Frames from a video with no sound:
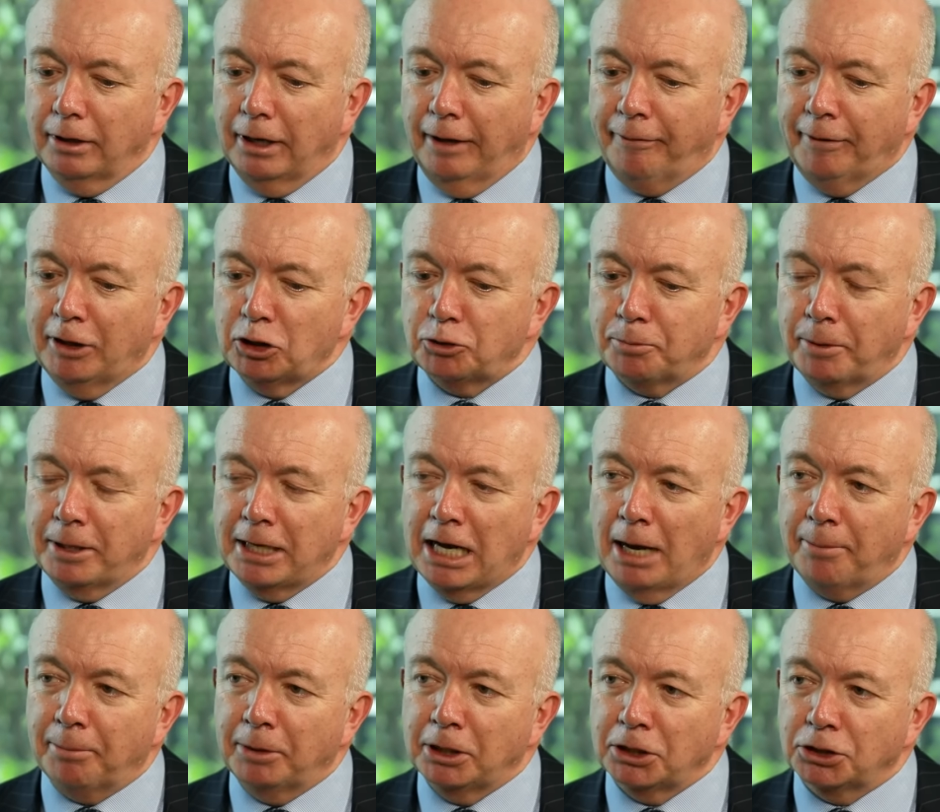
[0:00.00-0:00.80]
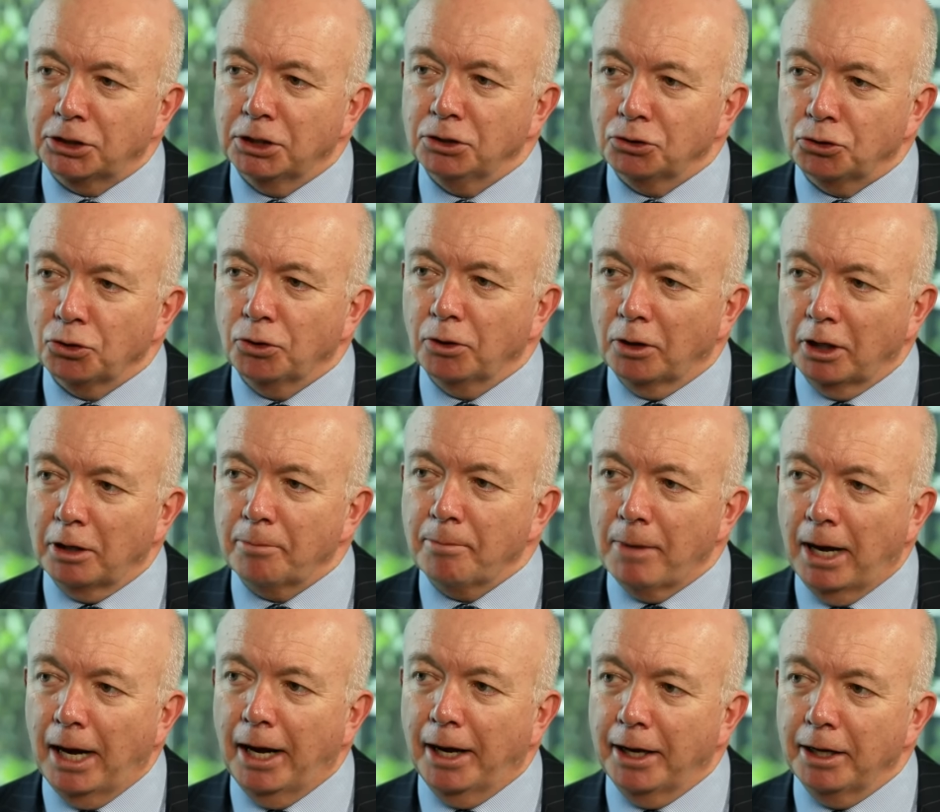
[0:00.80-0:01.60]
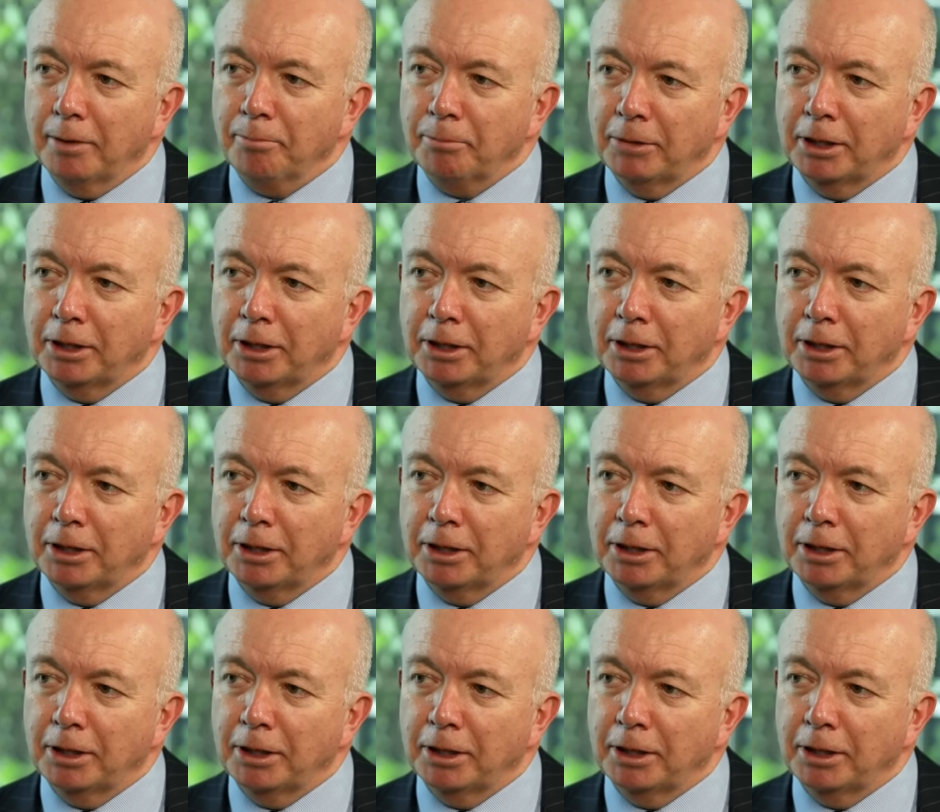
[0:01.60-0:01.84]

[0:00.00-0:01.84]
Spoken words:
and that's been happening since early May,